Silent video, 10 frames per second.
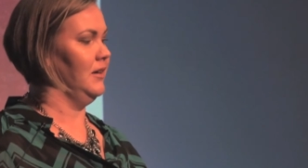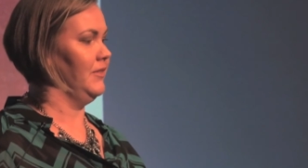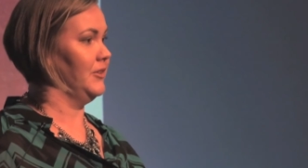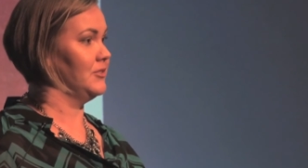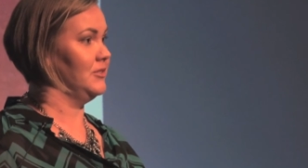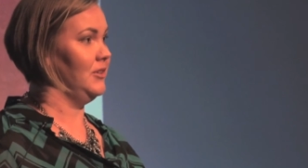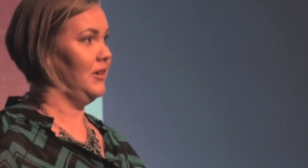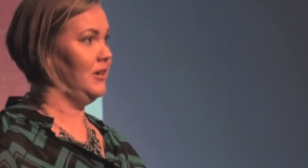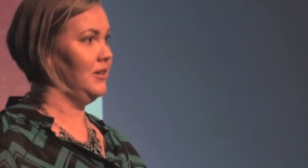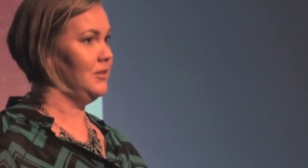There's a
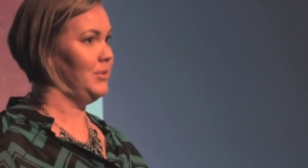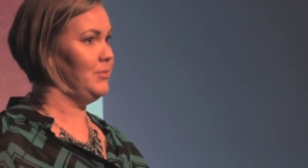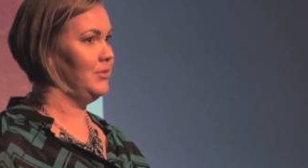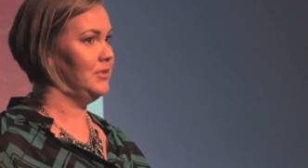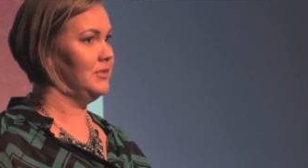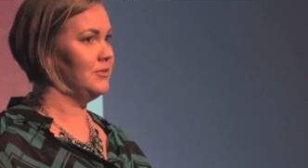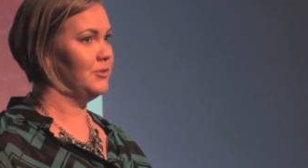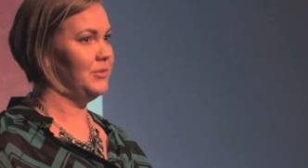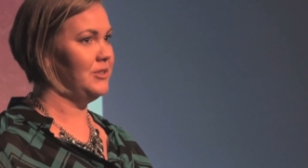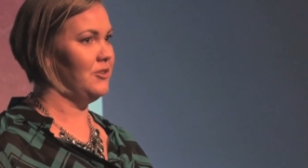lot of people in this
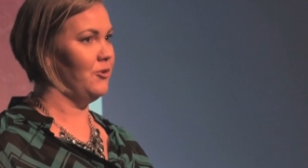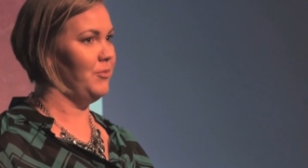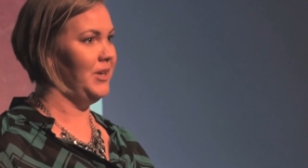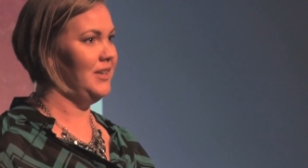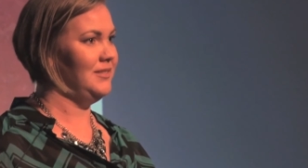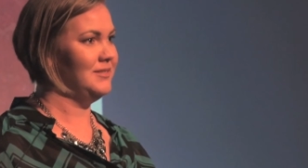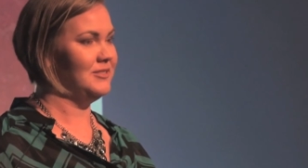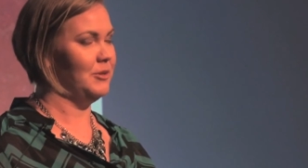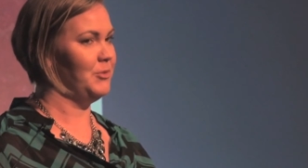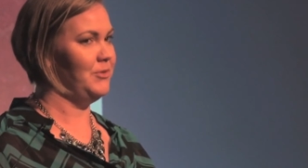room that know me.
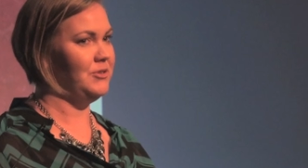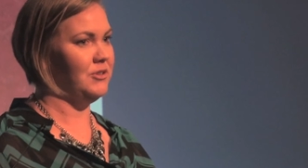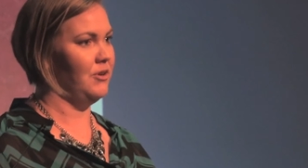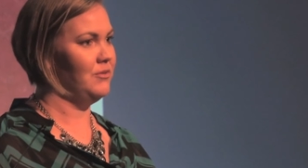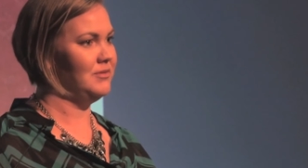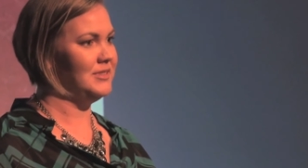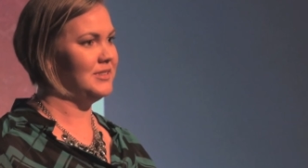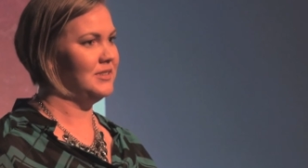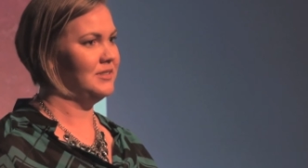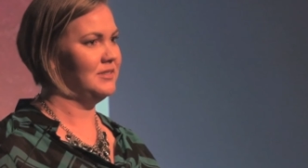Some of you don't.
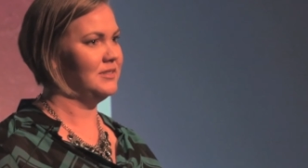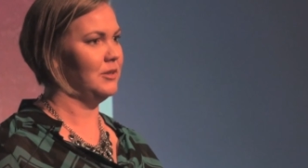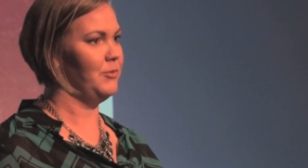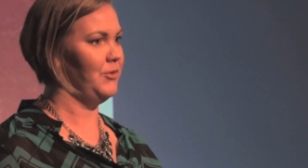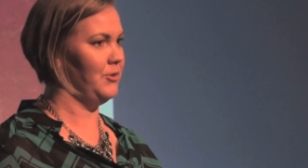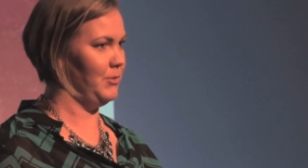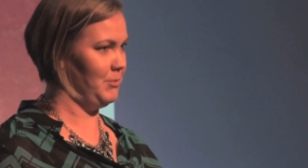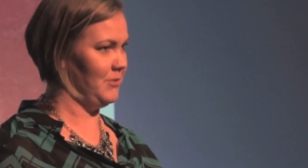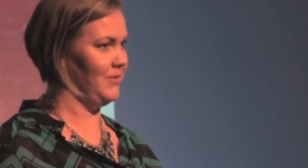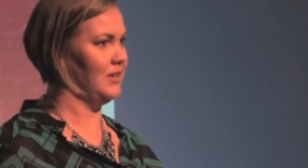Some of you know me
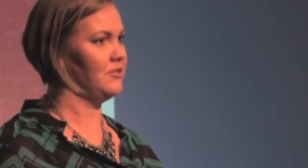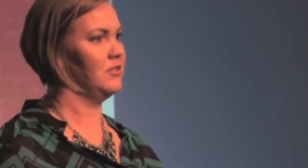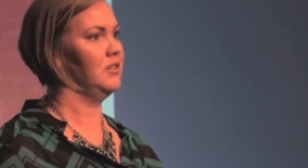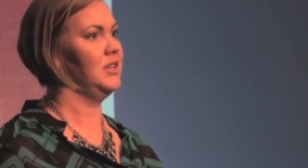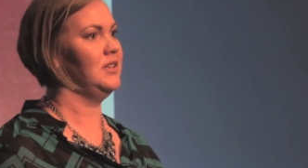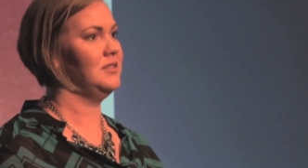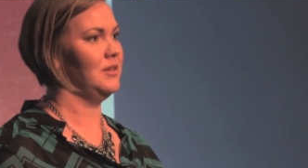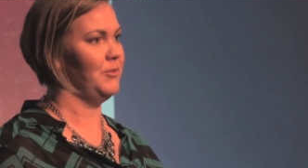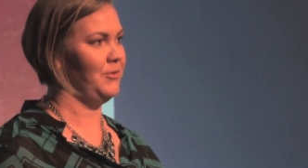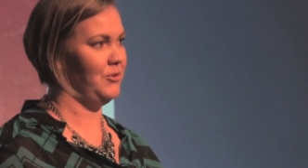professionally.
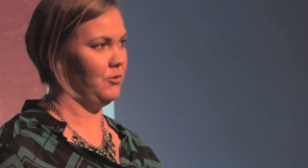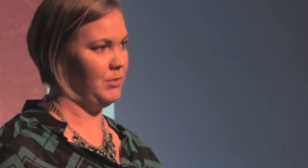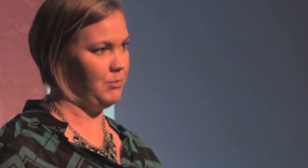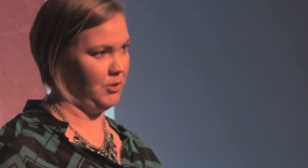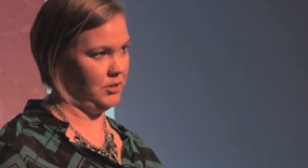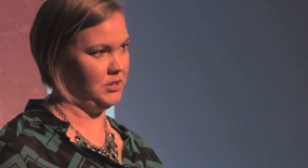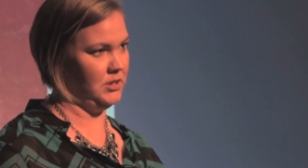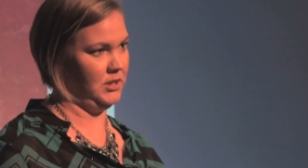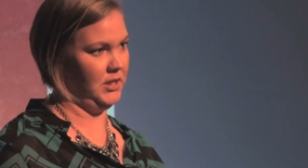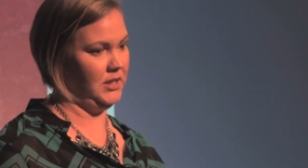Some of you know me
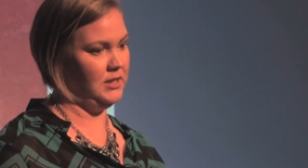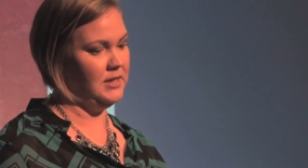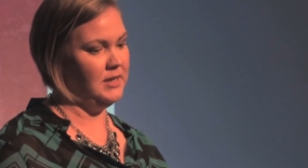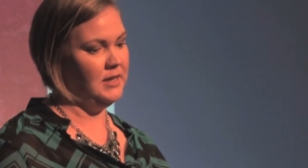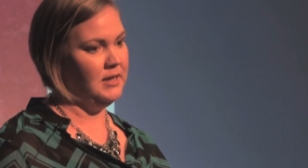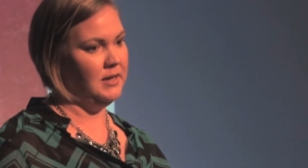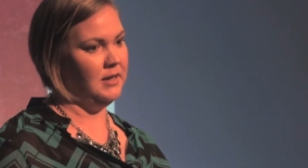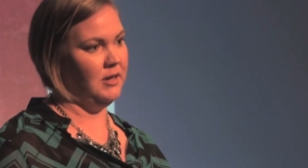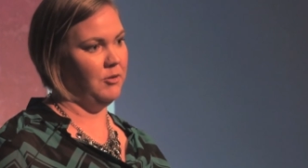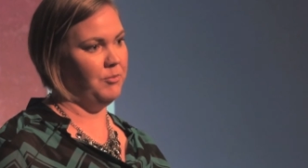personally.
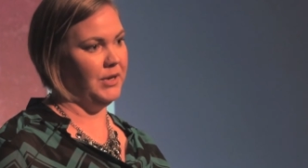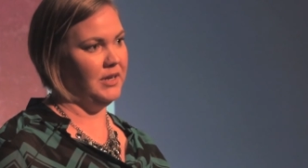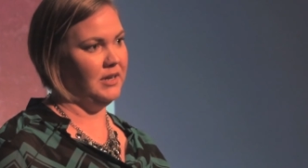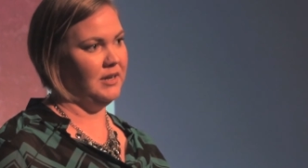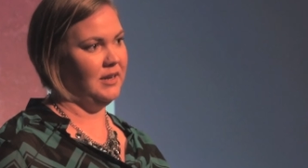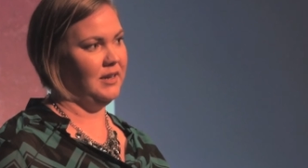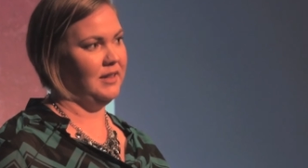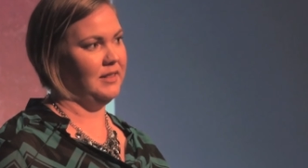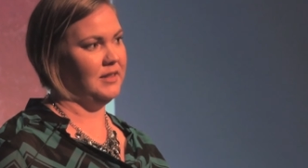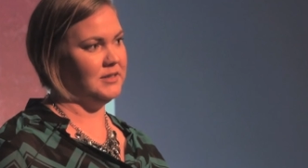But
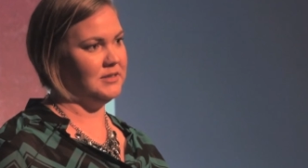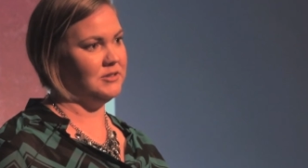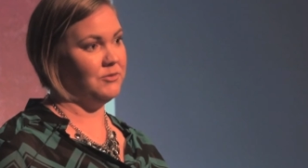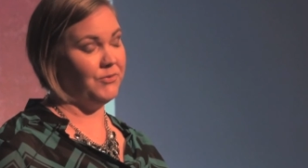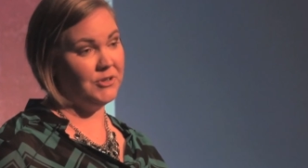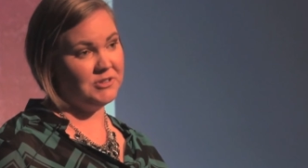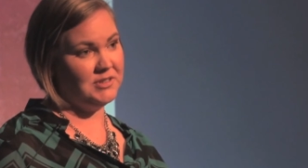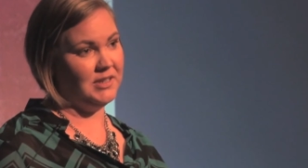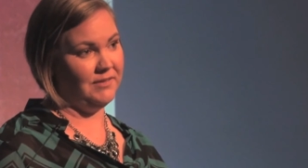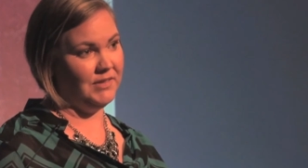this is the first
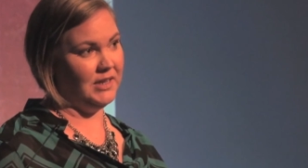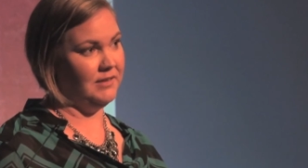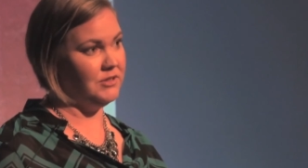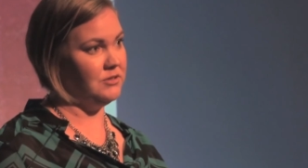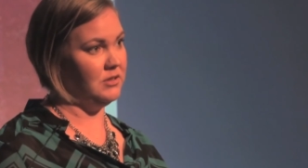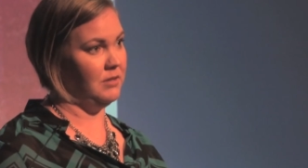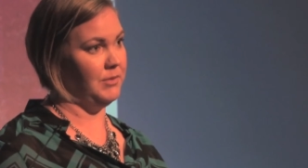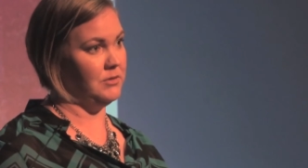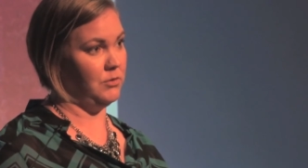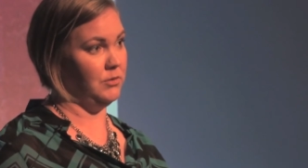time that I've stood up
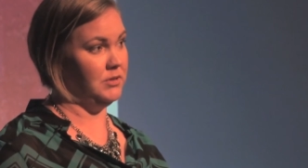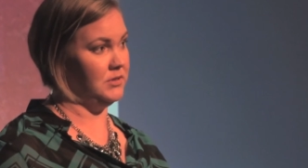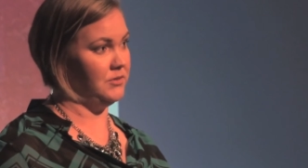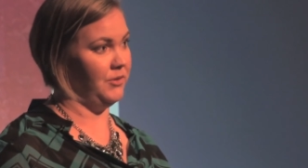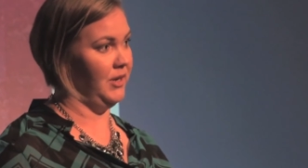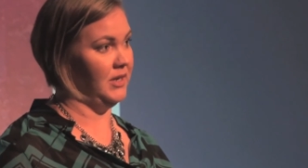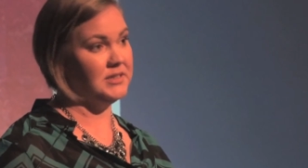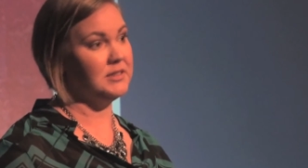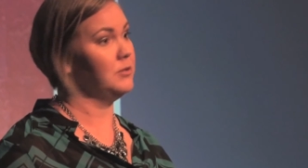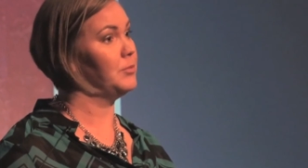and told this story in
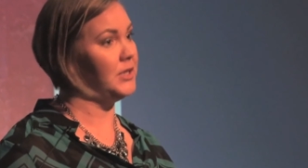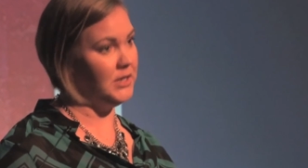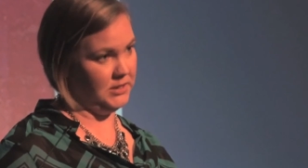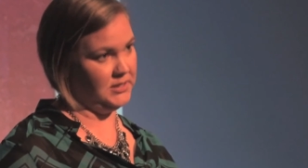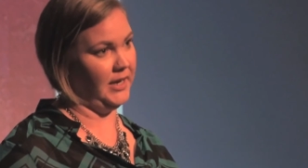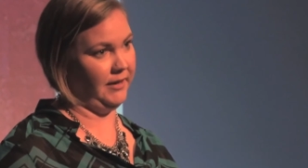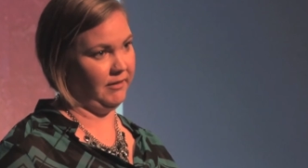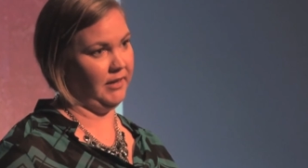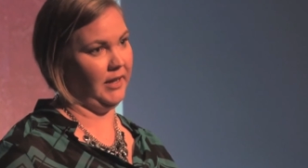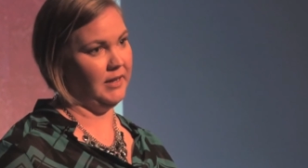its complete
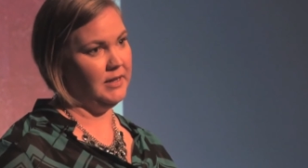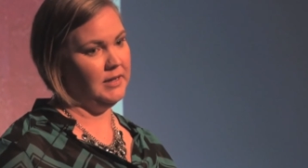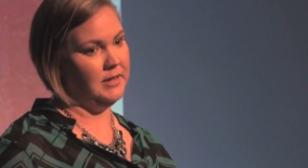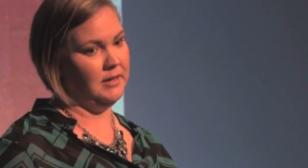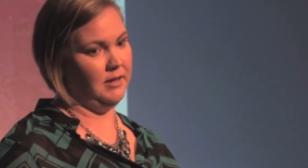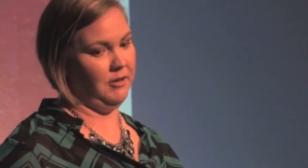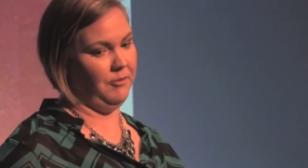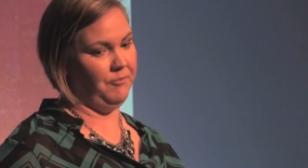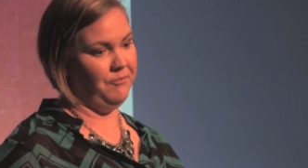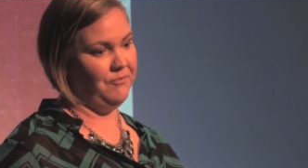entirety, like